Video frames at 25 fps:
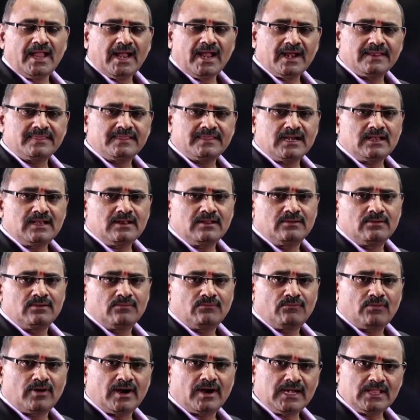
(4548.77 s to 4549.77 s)
At that
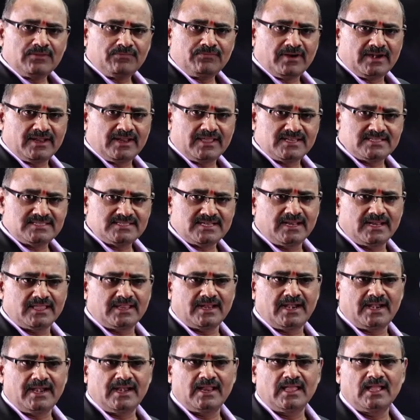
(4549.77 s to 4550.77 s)
45 degrees
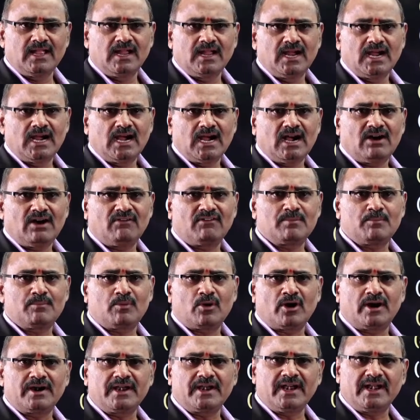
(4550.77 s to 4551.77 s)
centigrade, our
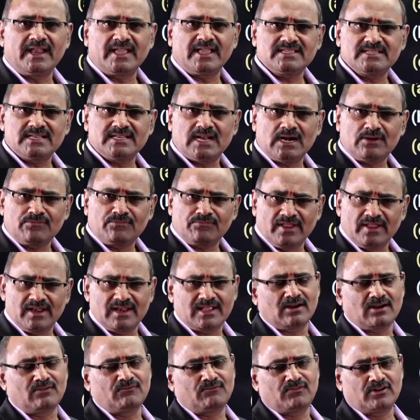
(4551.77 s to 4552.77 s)
body does not
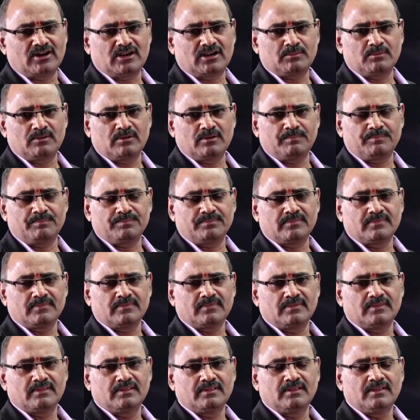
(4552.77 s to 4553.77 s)
feel comfortable.
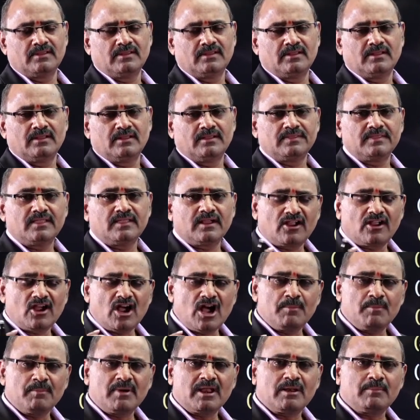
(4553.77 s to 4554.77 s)
The
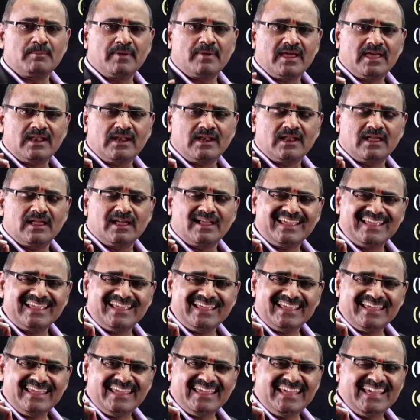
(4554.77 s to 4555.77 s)
common man
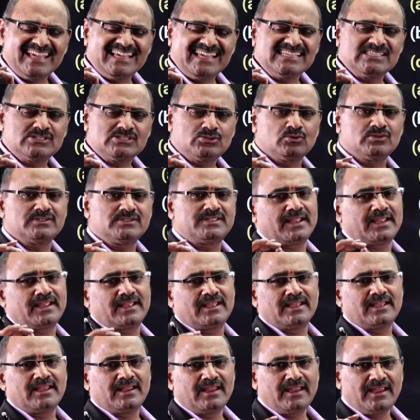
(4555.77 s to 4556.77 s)
is
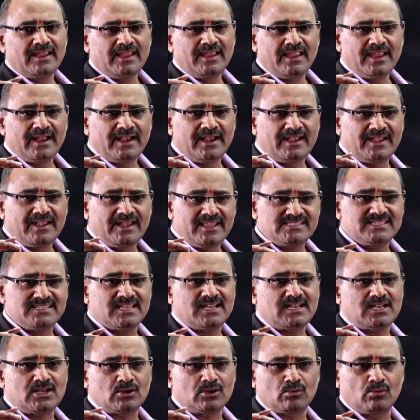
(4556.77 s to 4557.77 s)
using a
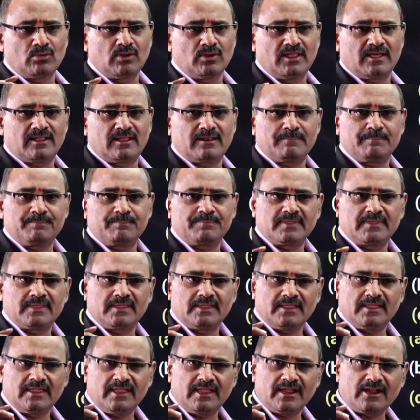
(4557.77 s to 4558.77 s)
desert cooler.
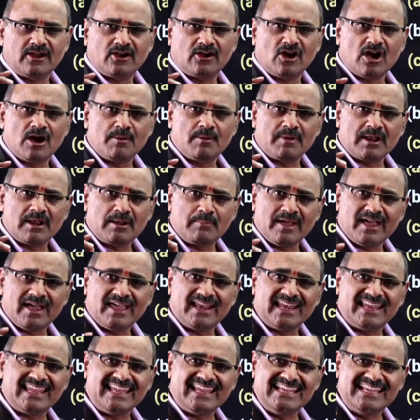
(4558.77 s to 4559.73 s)
A common man